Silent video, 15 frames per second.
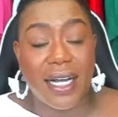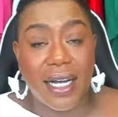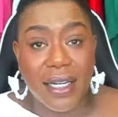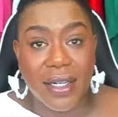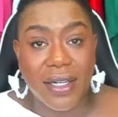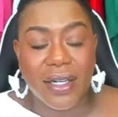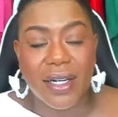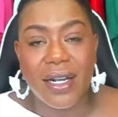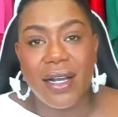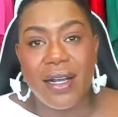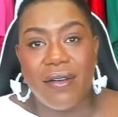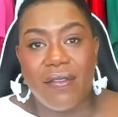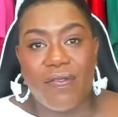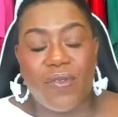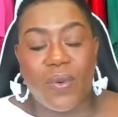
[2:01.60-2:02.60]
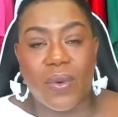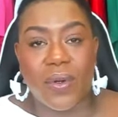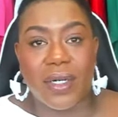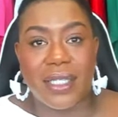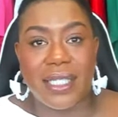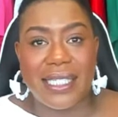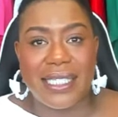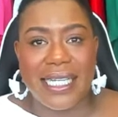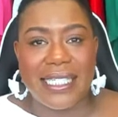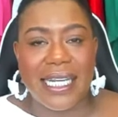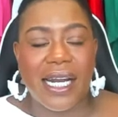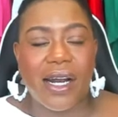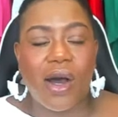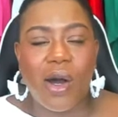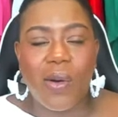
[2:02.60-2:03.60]
color for the
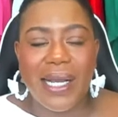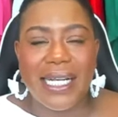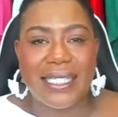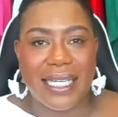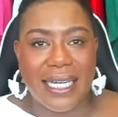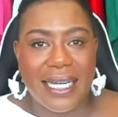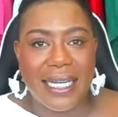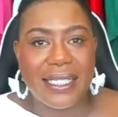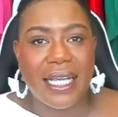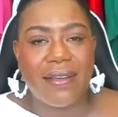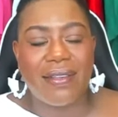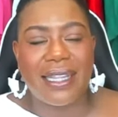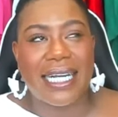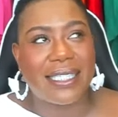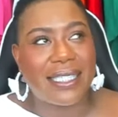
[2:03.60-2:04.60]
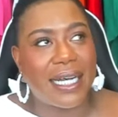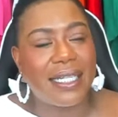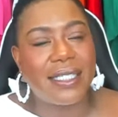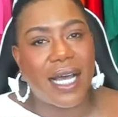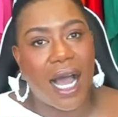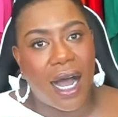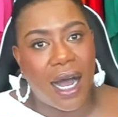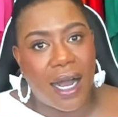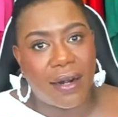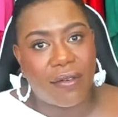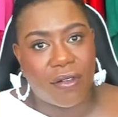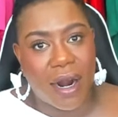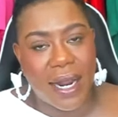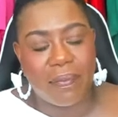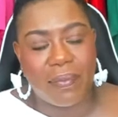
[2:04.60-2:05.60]
season. It always is. That sounds odd,
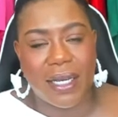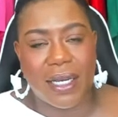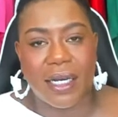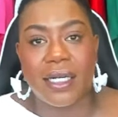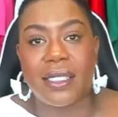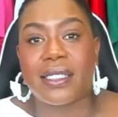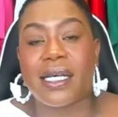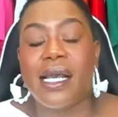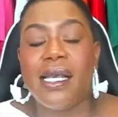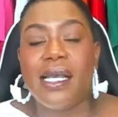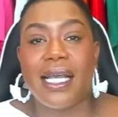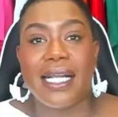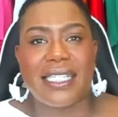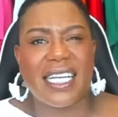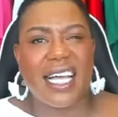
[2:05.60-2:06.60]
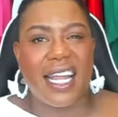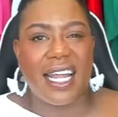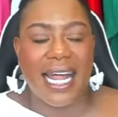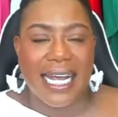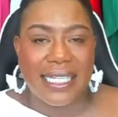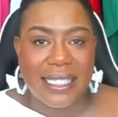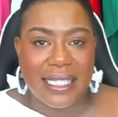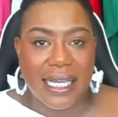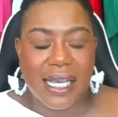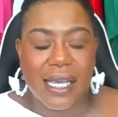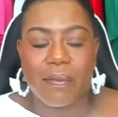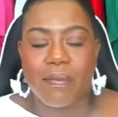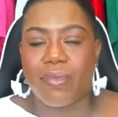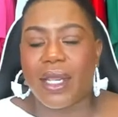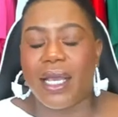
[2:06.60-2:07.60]
right? Because it's
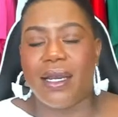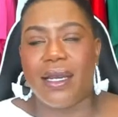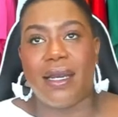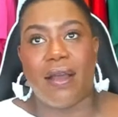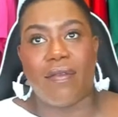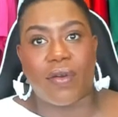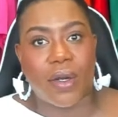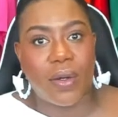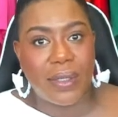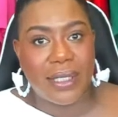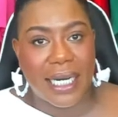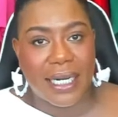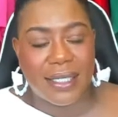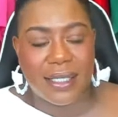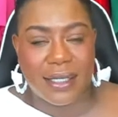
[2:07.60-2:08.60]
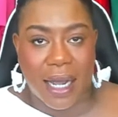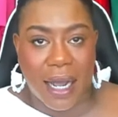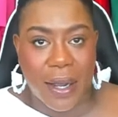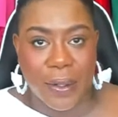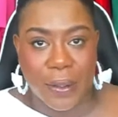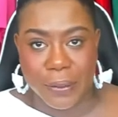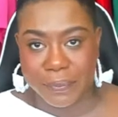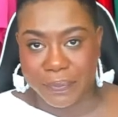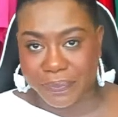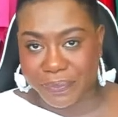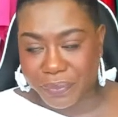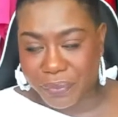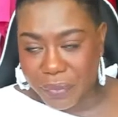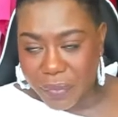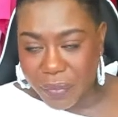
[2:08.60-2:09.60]
classic, it never goes out of style,
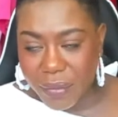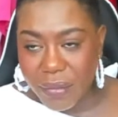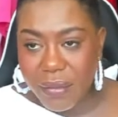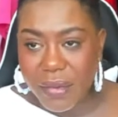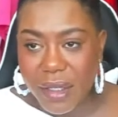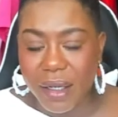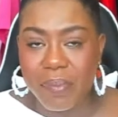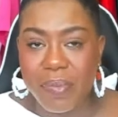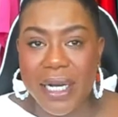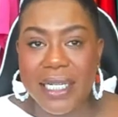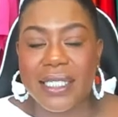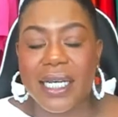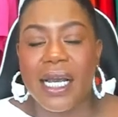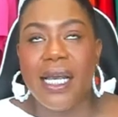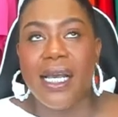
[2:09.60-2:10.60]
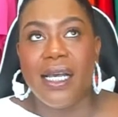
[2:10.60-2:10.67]
but